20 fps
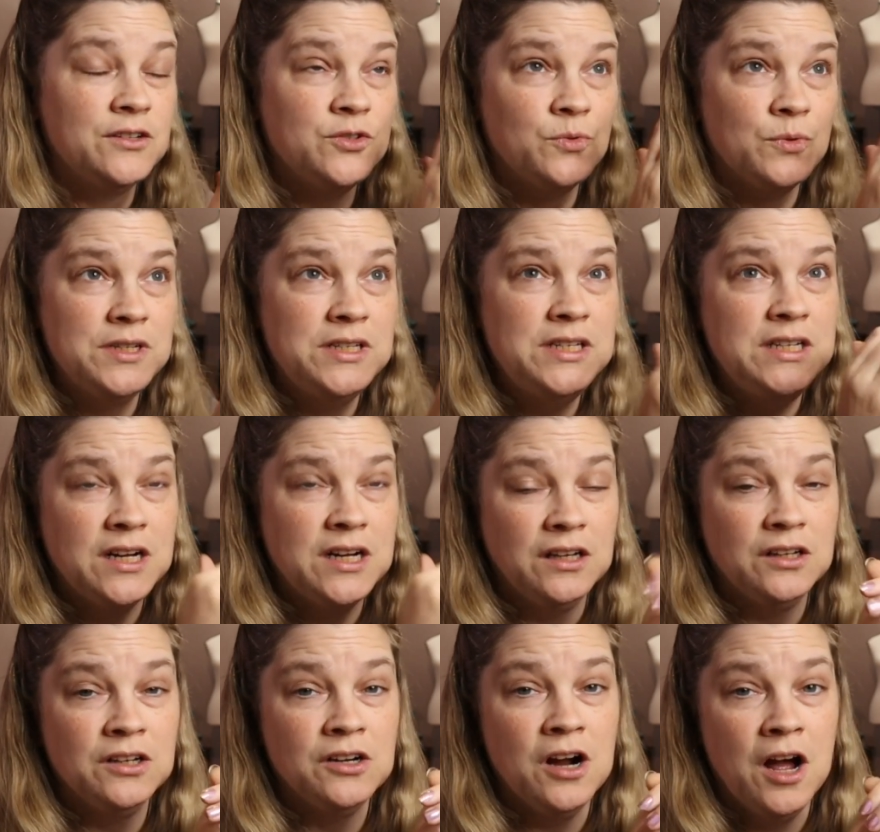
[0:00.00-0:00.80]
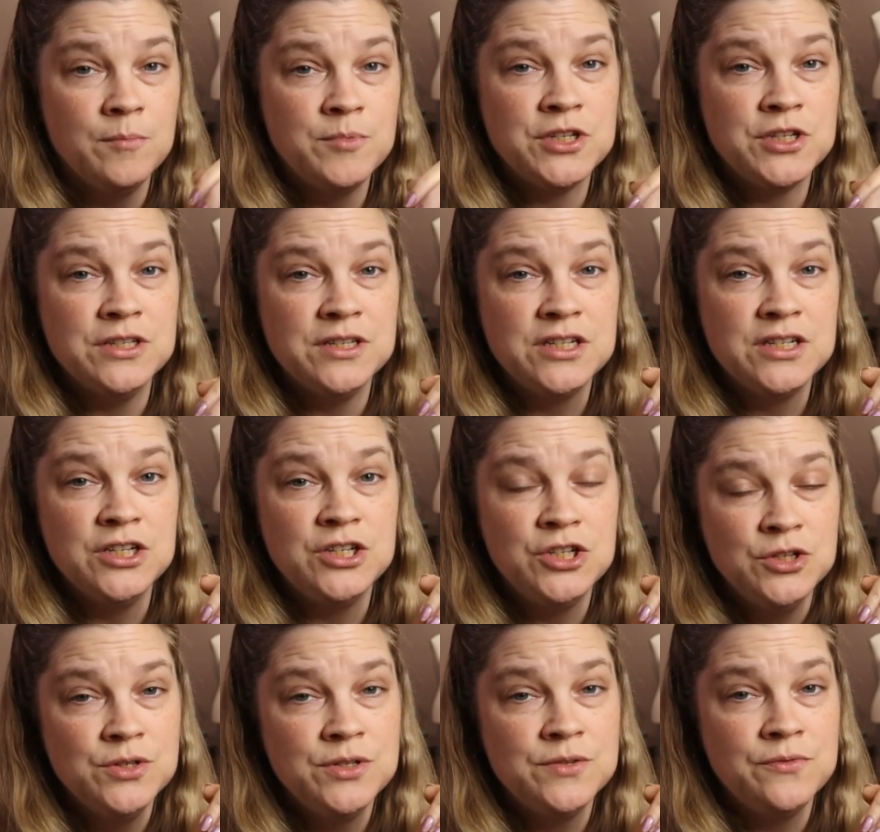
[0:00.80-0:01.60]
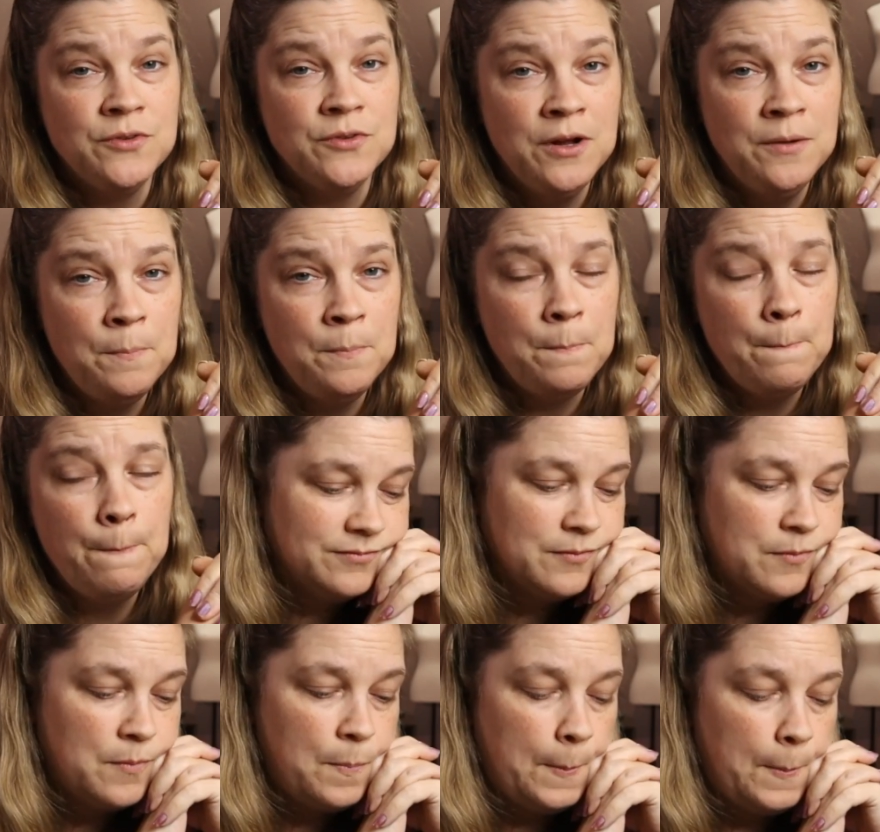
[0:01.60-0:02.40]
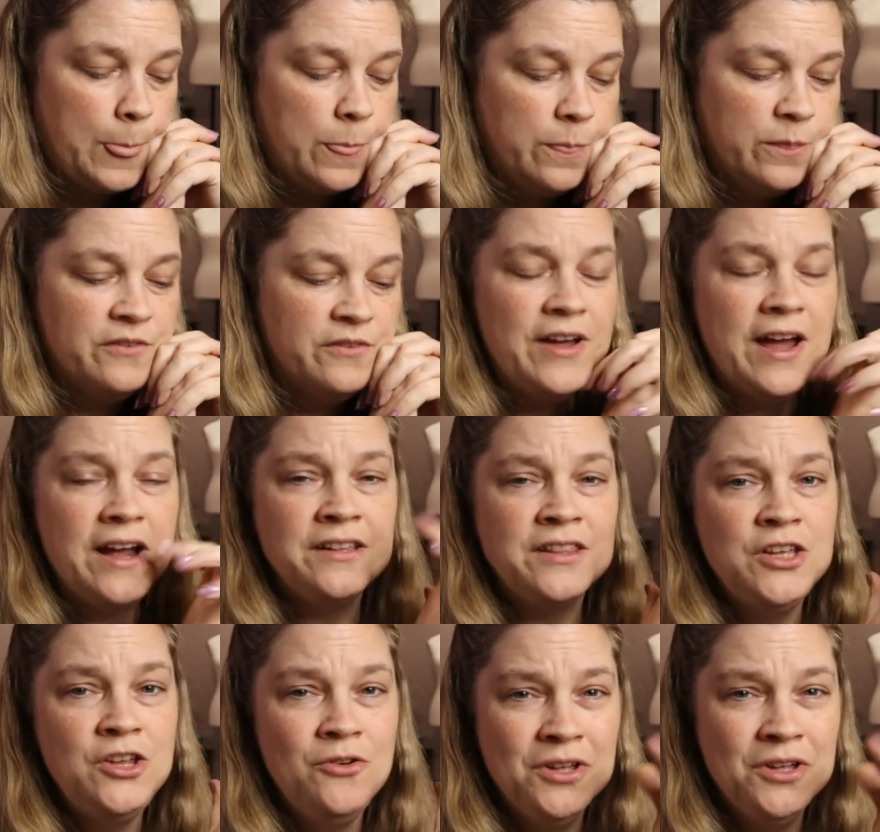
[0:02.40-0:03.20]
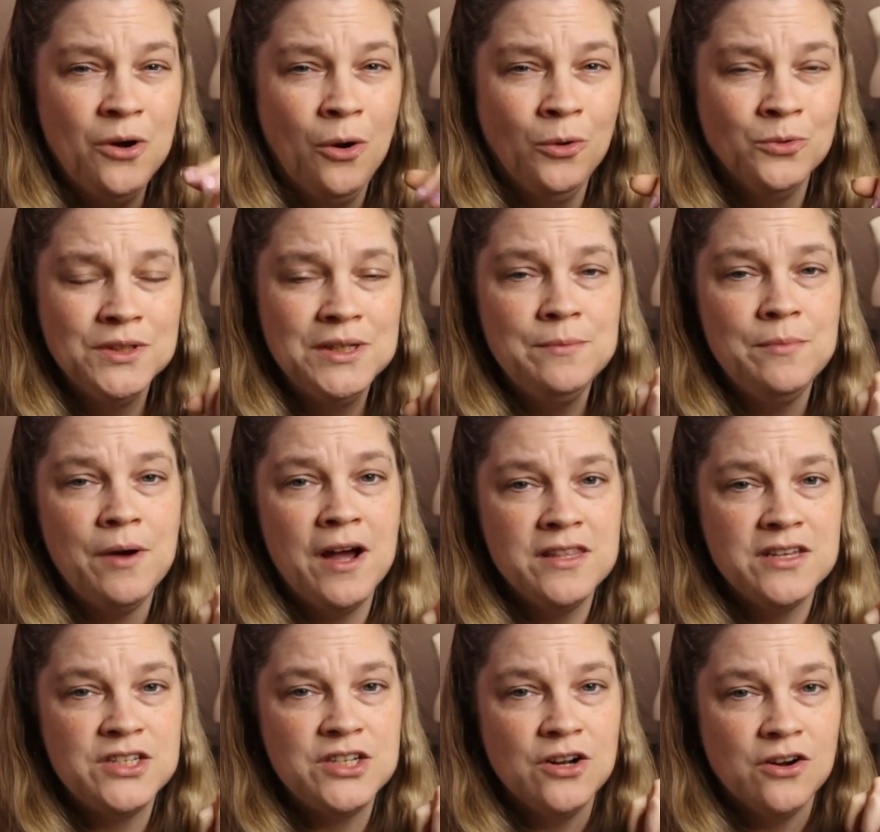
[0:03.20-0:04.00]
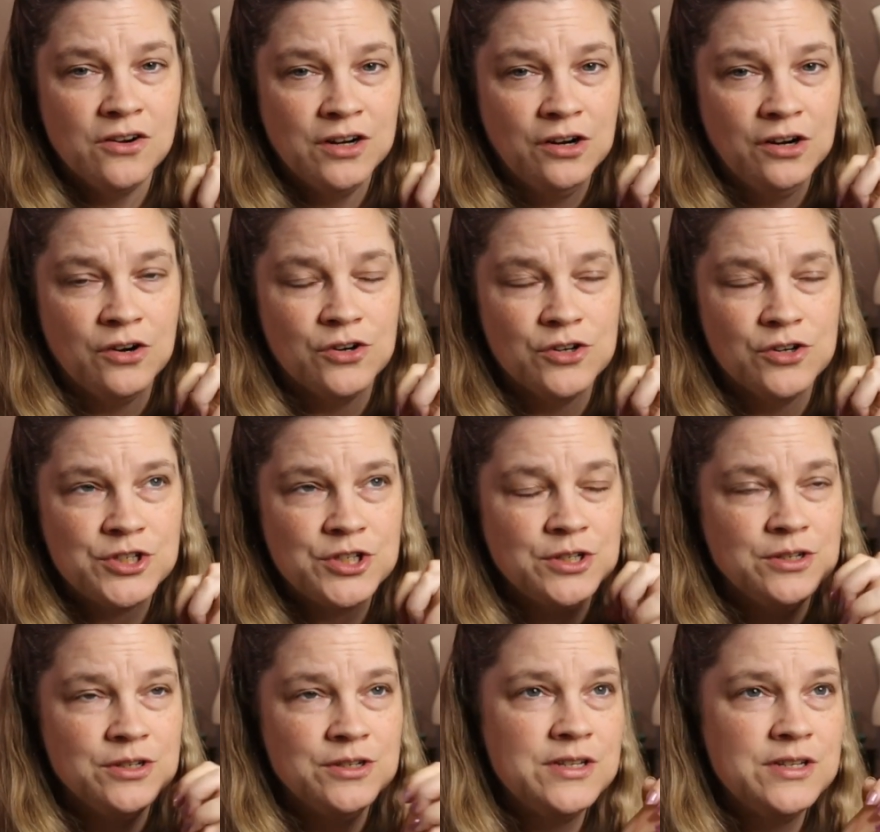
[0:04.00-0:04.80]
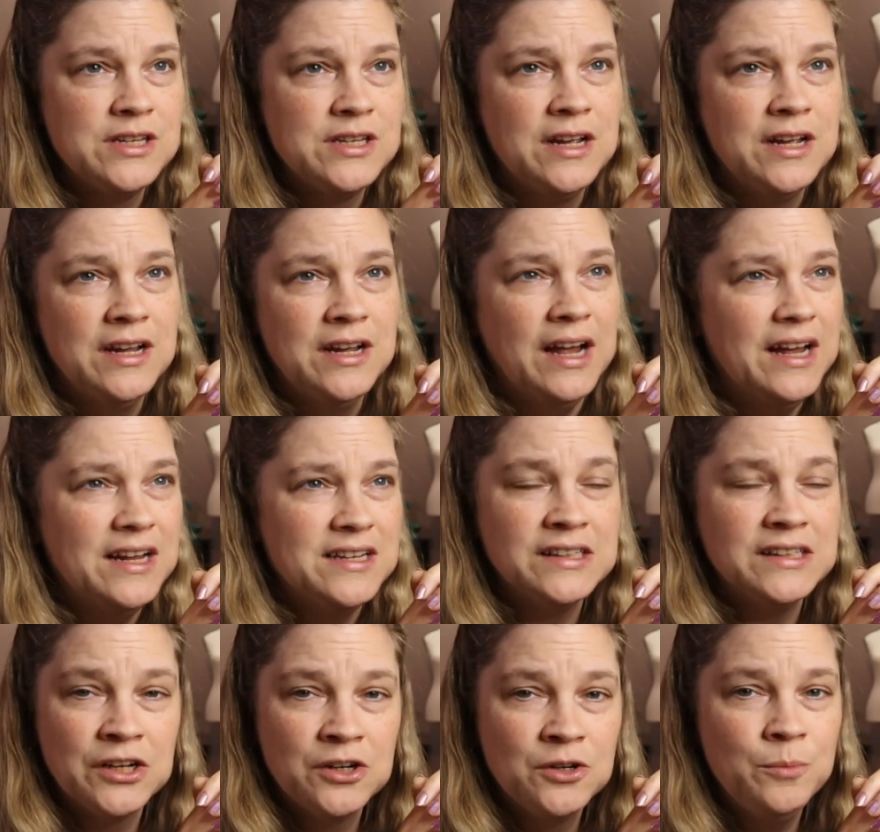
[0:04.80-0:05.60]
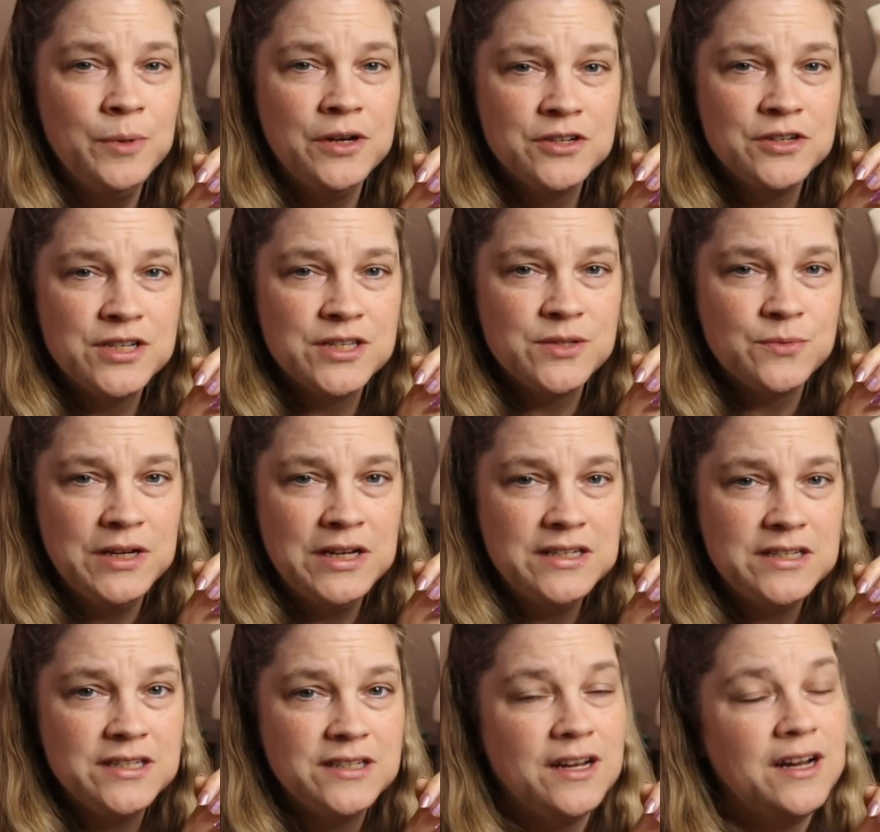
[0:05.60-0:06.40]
color options to choose from. The fact that you can only buy this yarn at Hirschner's is a little bittersweet.